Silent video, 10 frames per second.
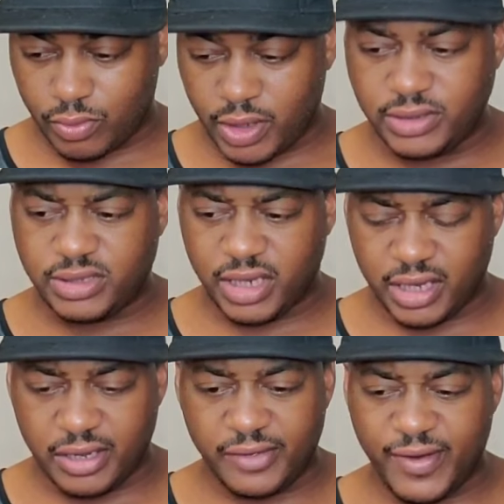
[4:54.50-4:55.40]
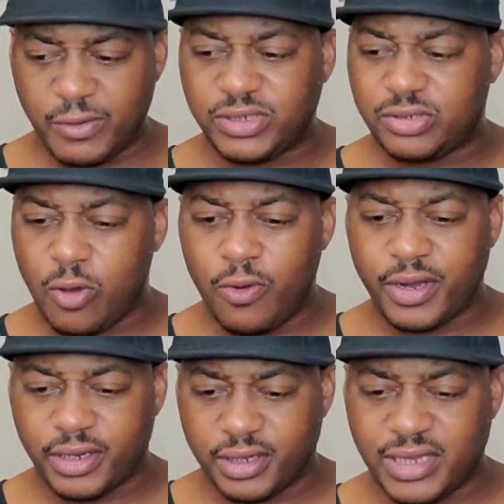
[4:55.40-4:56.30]
Let's see. If I was
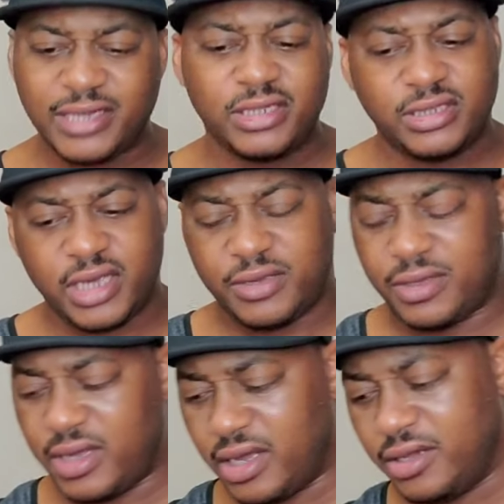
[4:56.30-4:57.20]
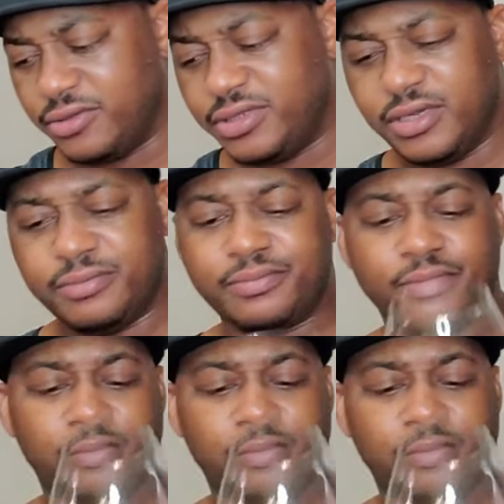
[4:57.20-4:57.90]
scoring this, actually, let's take another sip.